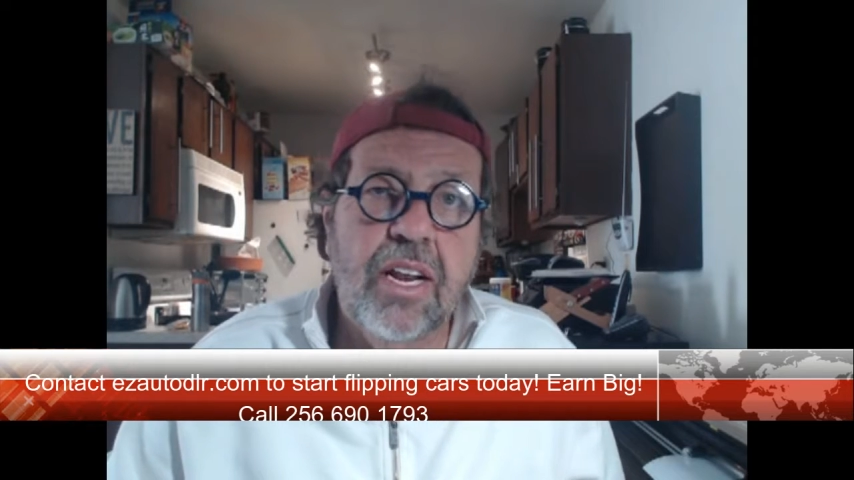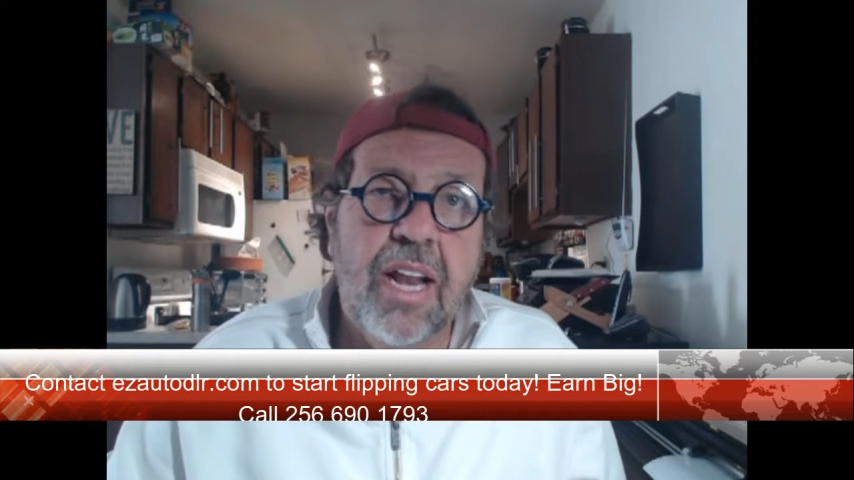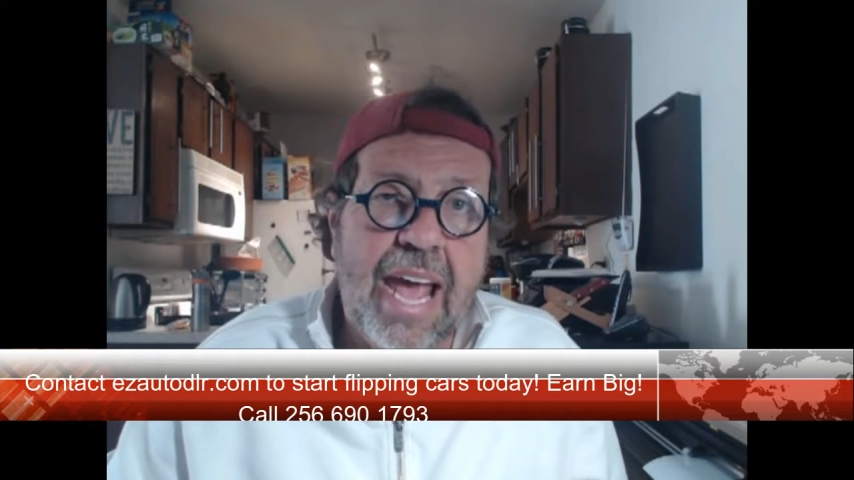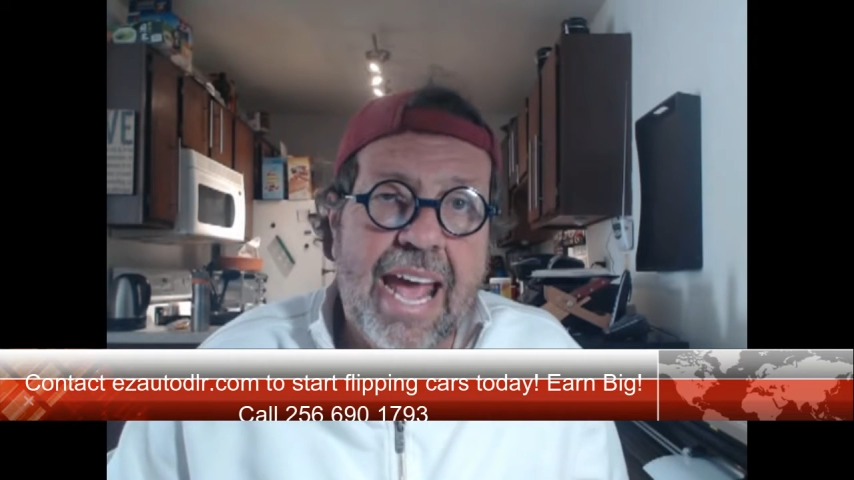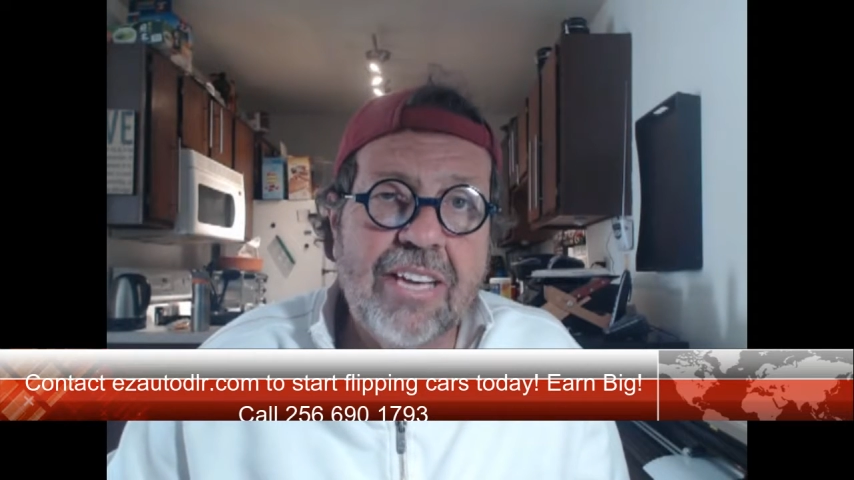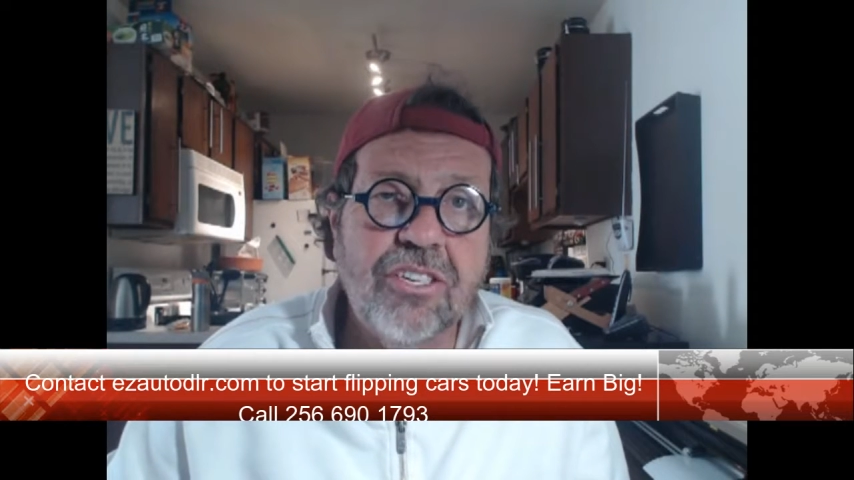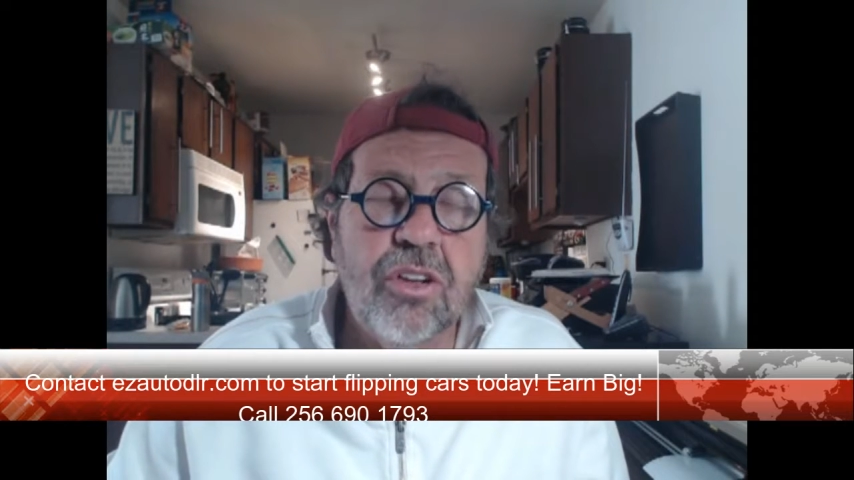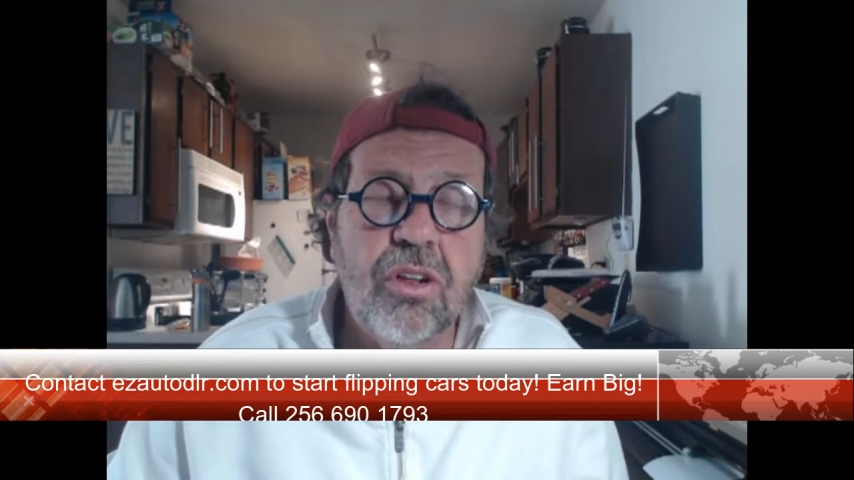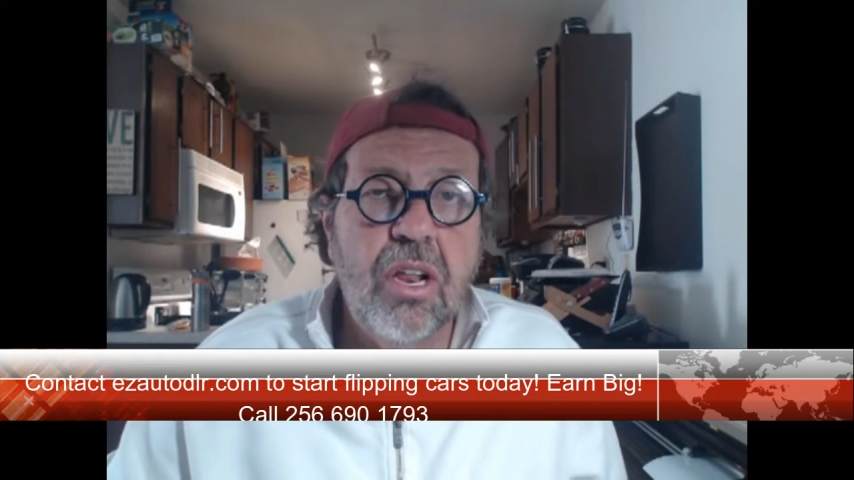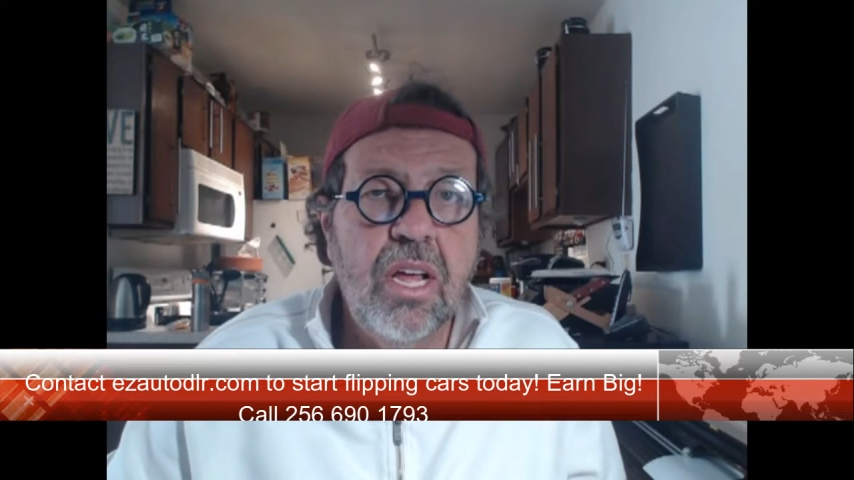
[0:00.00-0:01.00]
and
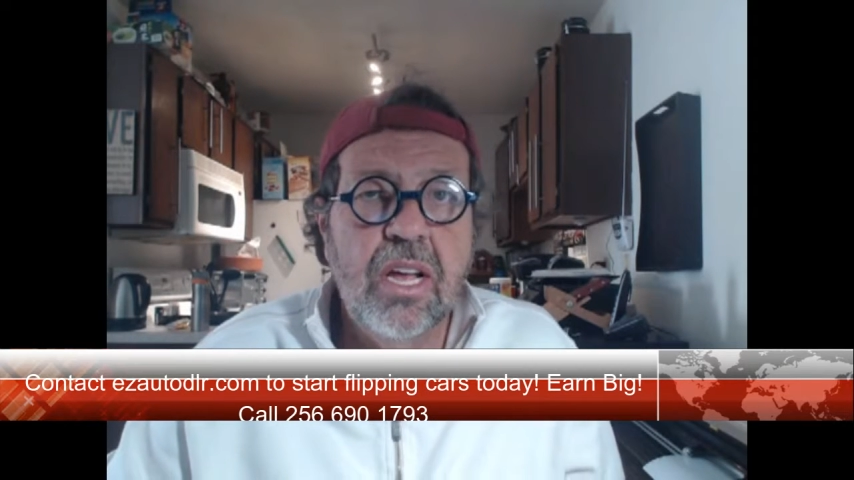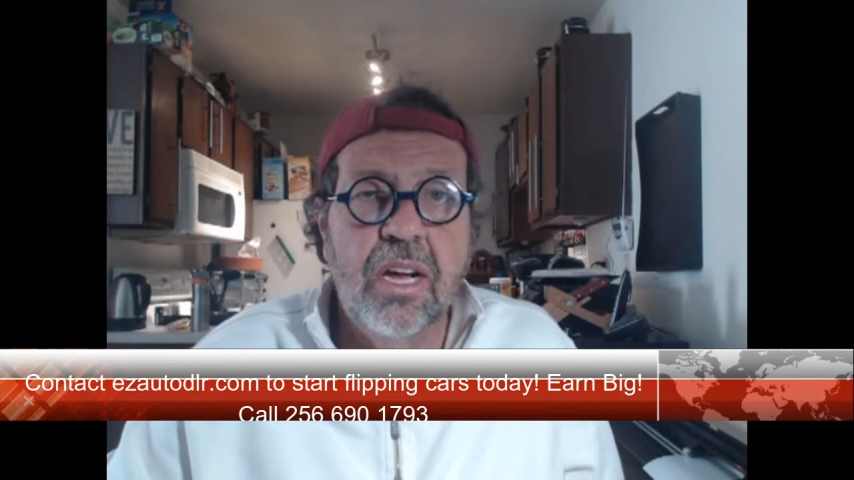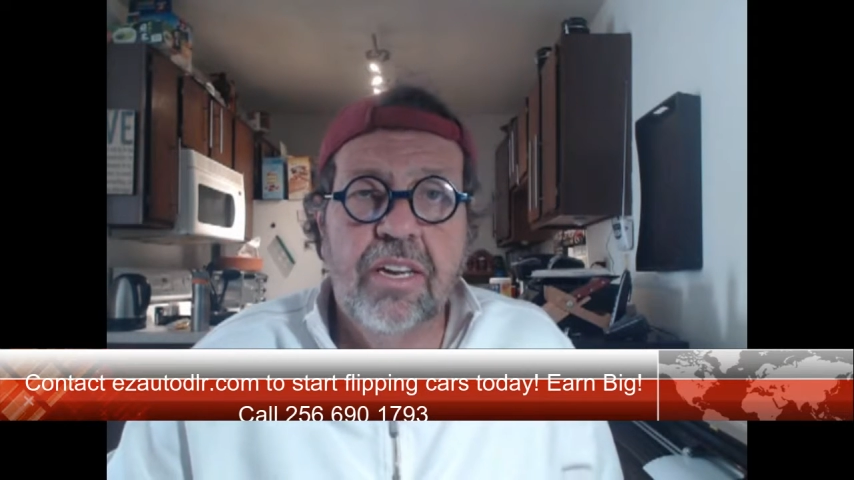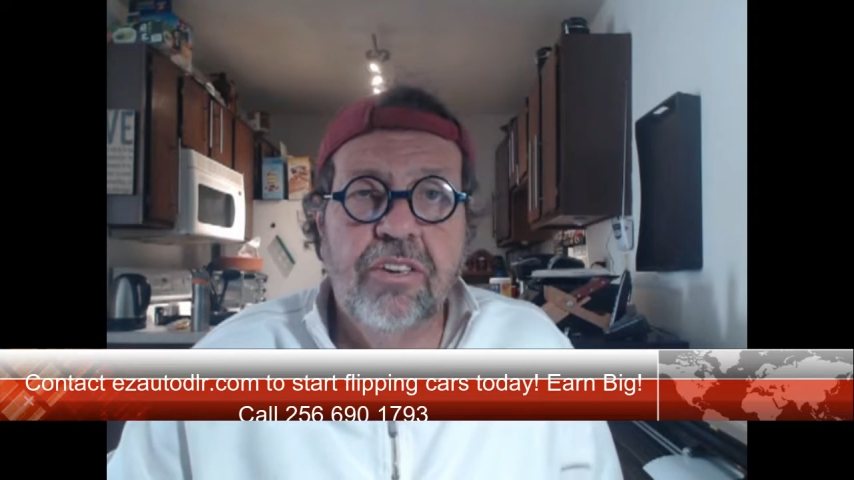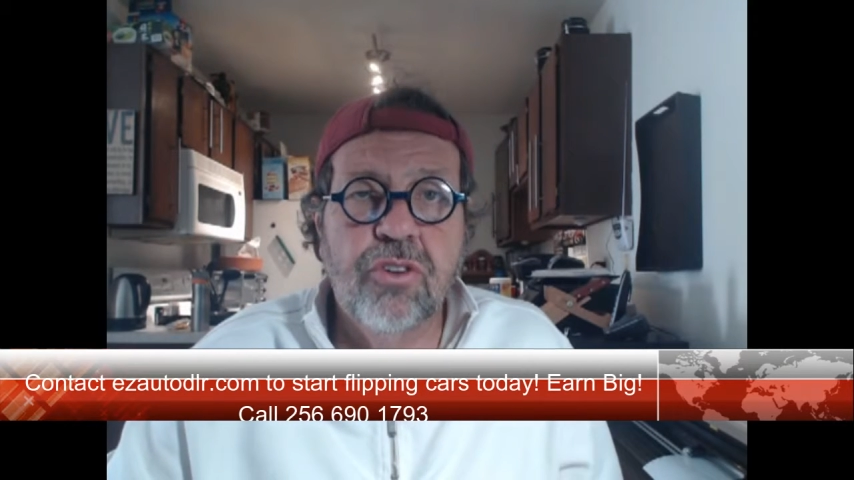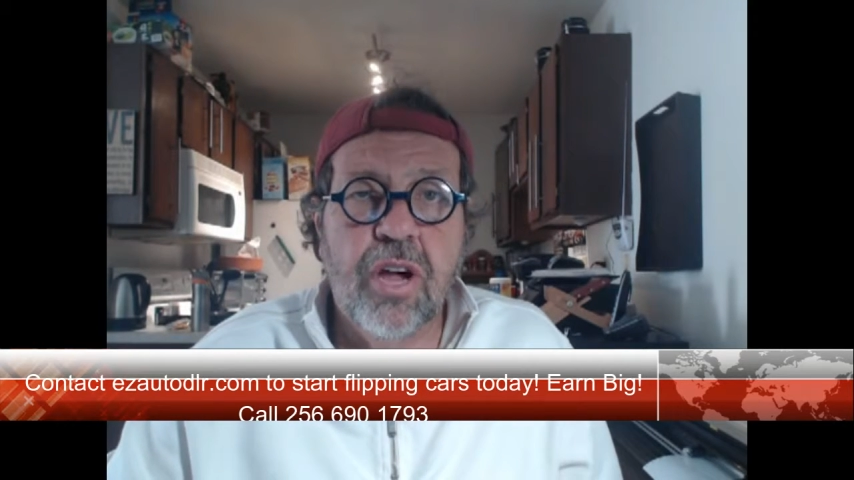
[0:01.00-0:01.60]
hassle and